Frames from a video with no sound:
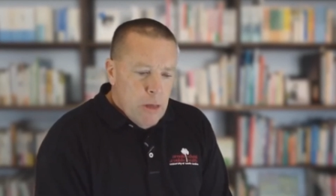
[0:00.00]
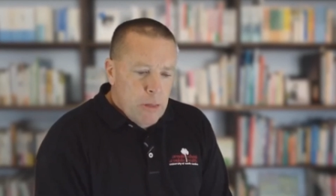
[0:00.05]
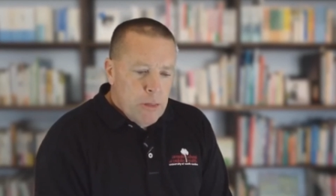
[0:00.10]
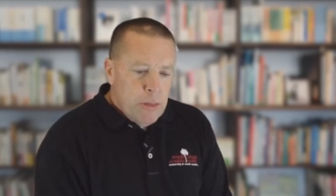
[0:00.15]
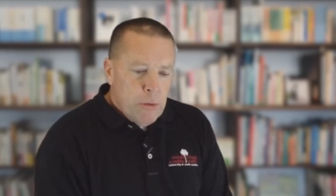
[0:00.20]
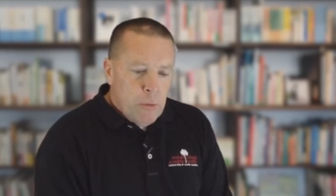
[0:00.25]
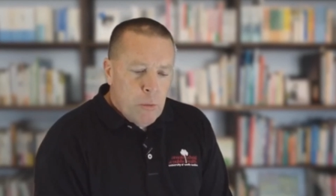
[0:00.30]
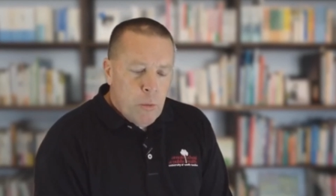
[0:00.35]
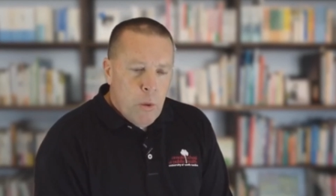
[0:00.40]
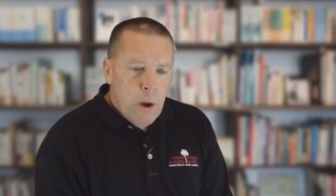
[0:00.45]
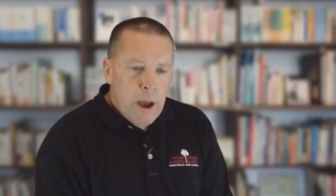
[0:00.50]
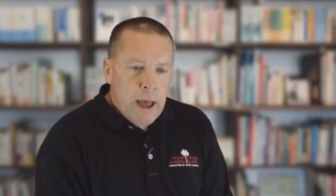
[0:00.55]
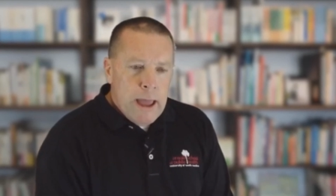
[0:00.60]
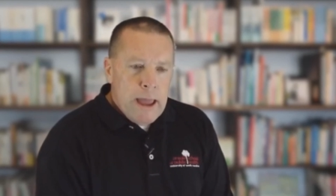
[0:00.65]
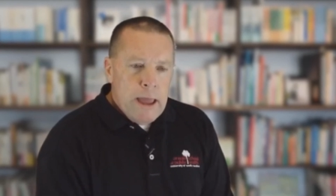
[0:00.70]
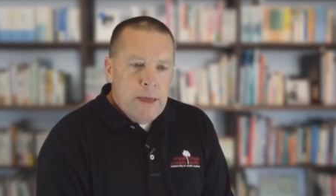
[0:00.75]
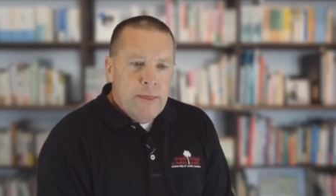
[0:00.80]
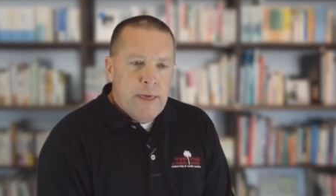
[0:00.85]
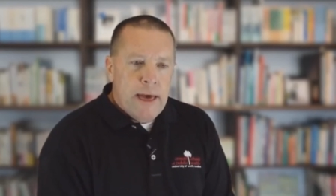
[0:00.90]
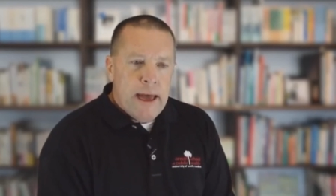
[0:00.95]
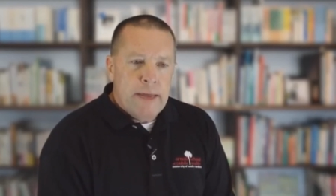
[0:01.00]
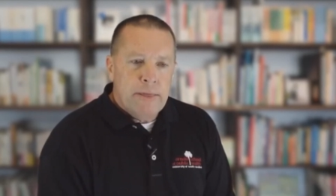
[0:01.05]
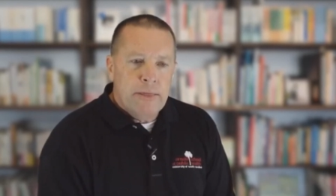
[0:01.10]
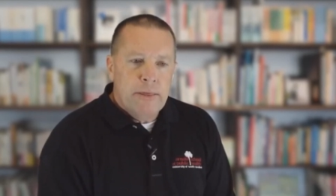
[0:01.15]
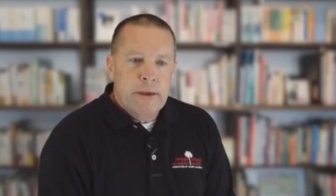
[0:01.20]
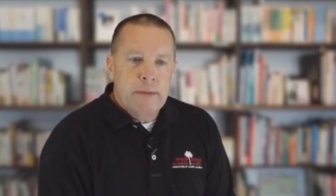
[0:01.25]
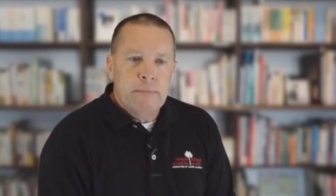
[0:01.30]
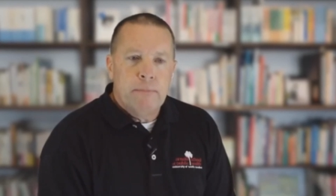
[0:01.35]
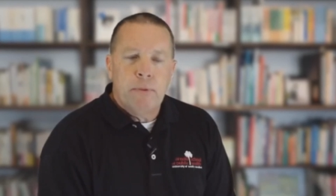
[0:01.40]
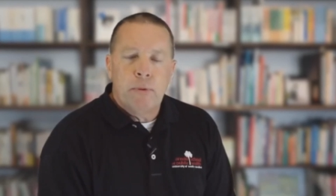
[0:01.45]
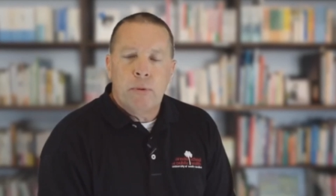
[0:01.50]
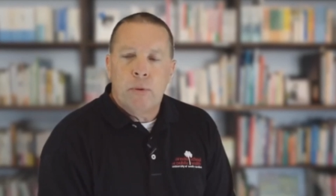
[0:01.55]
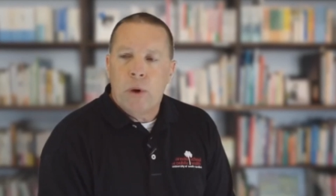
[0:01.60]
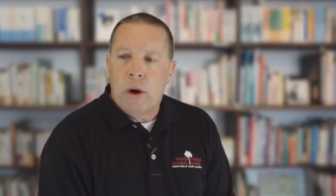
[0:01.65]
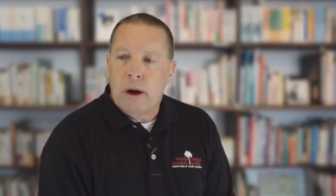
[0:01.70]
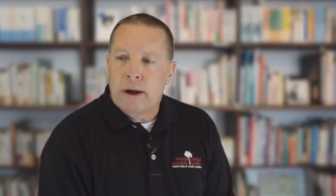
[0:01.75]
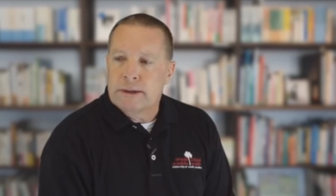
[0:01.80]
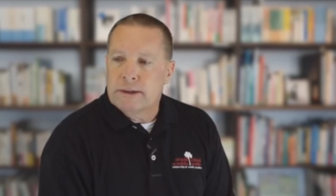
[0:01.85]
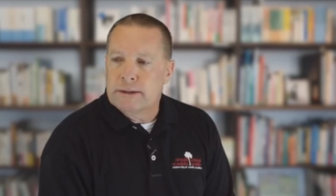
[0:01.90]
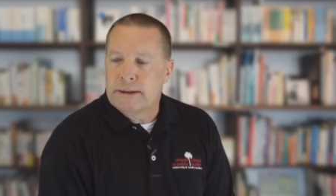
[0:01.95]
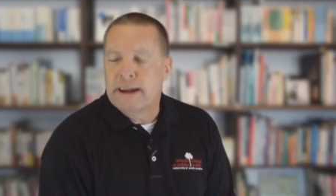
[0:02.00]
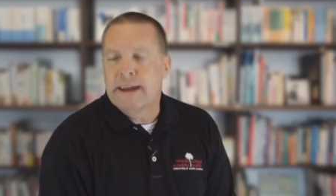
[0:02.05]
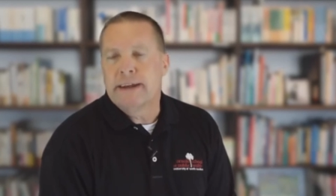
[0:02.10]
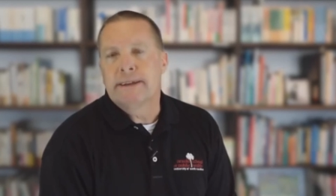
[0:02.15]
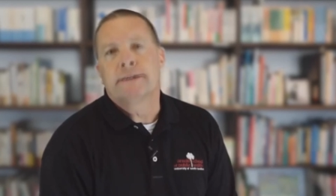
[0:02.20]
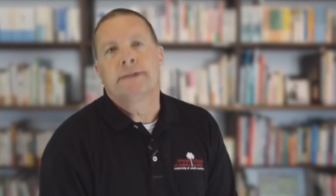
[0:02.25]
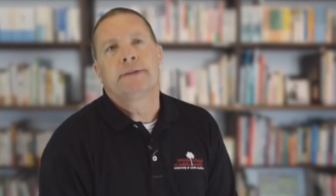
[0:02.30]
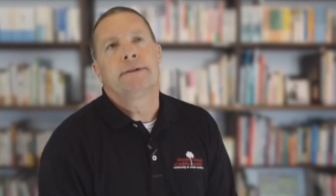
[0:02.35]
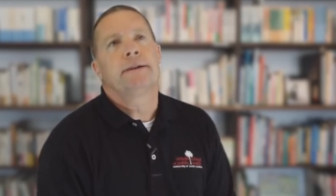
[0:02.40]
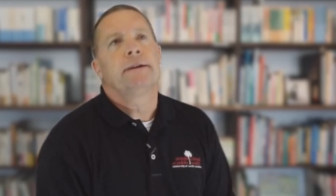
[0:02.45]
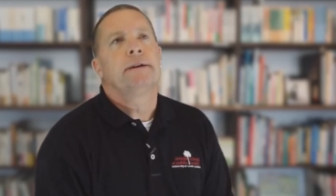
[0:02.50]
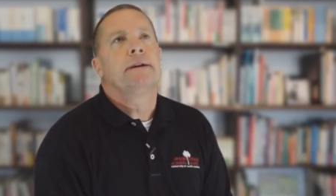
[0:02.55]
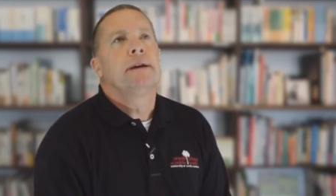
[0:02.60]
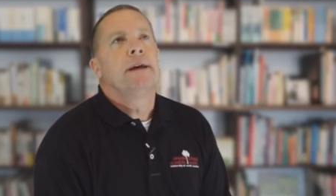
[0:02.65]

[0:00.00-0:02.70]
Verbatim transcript: The way that the process